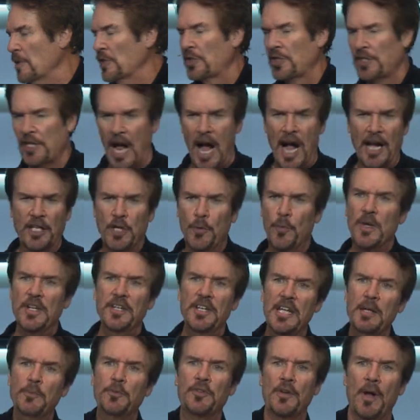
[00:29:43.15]
a stock, you
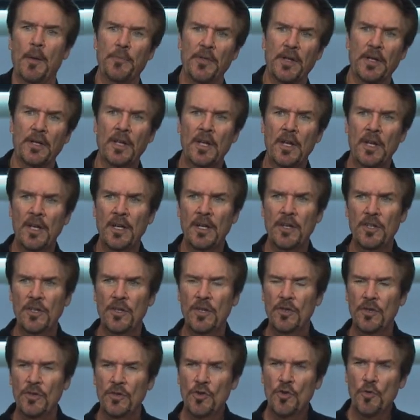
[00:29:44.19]
redeem something,
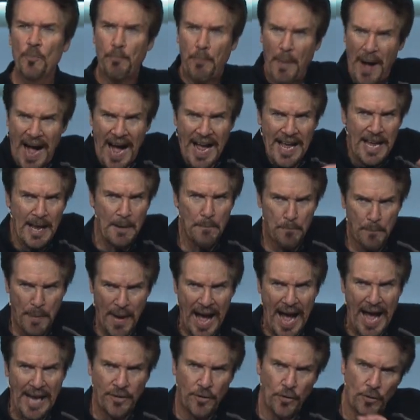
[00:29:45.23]
you buy it
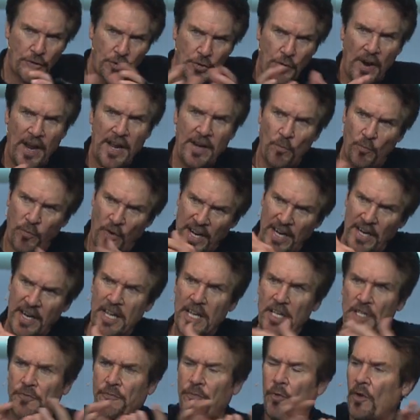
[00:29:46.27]
back, you trade what it
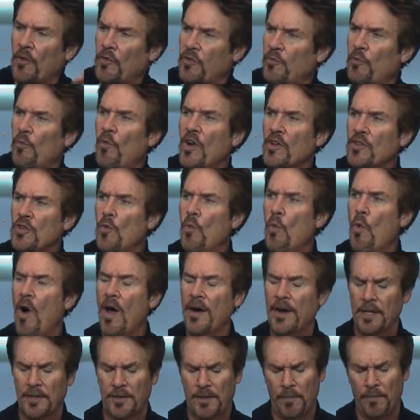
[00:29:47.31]
is for what you
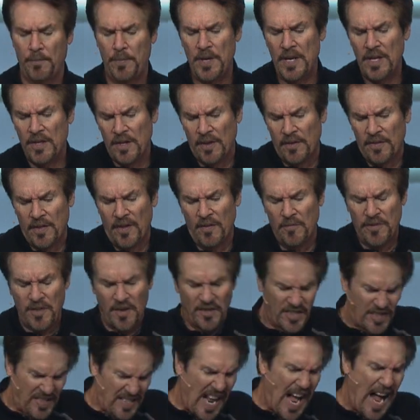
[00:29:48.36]
want it to be the, the,
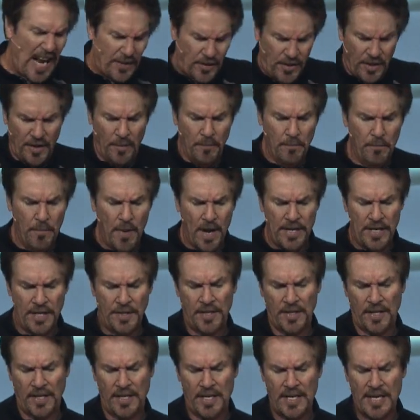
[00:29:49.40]
the stock to the money
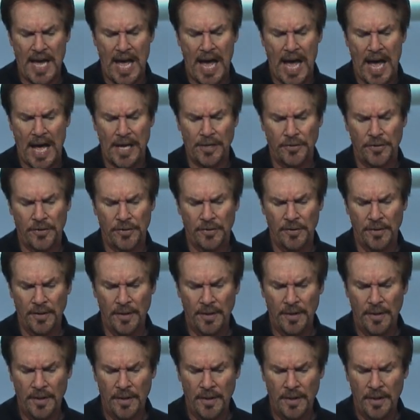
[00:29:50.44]
to the cash.
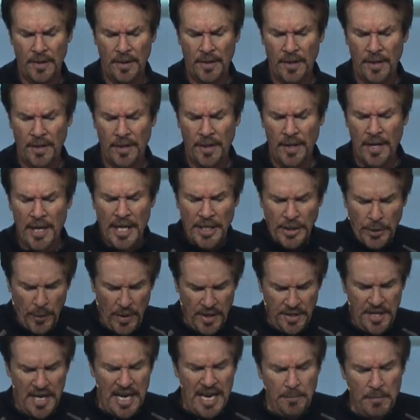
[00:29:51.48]
To
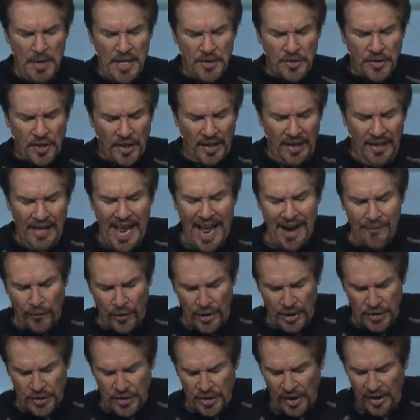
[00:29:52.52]
redeem means to
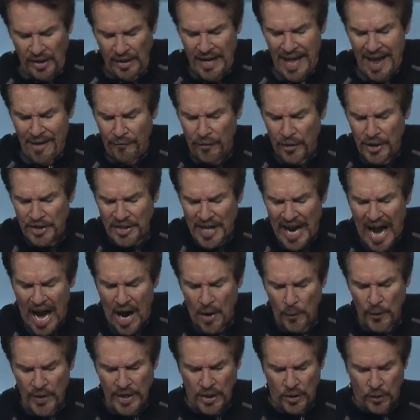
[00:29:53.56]
leverage, to leverage
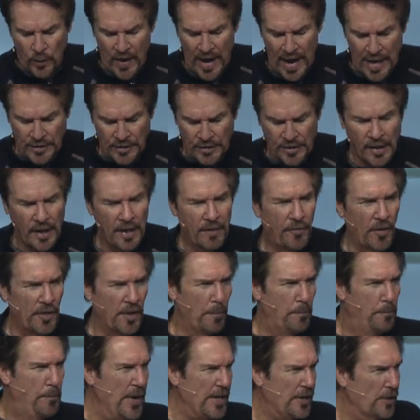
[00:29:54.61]
our regrets for the
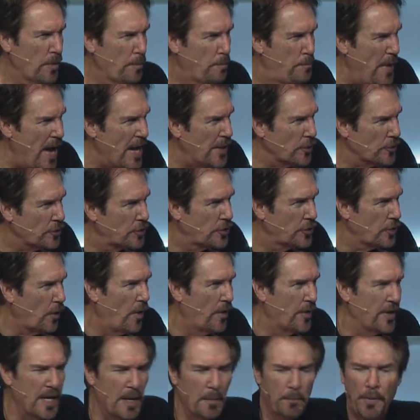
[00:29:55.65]
bigger, better
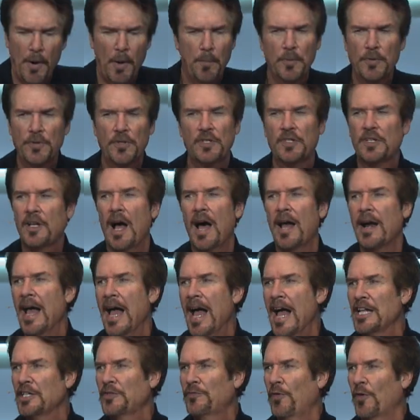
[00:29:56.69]
story and purposes God
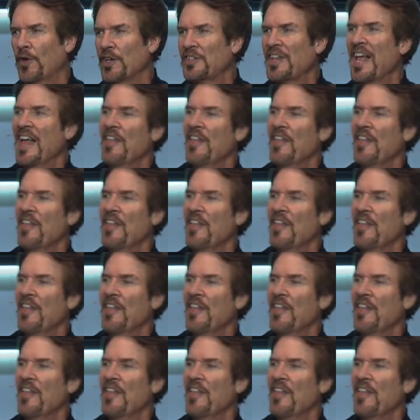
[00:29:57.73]
has for us.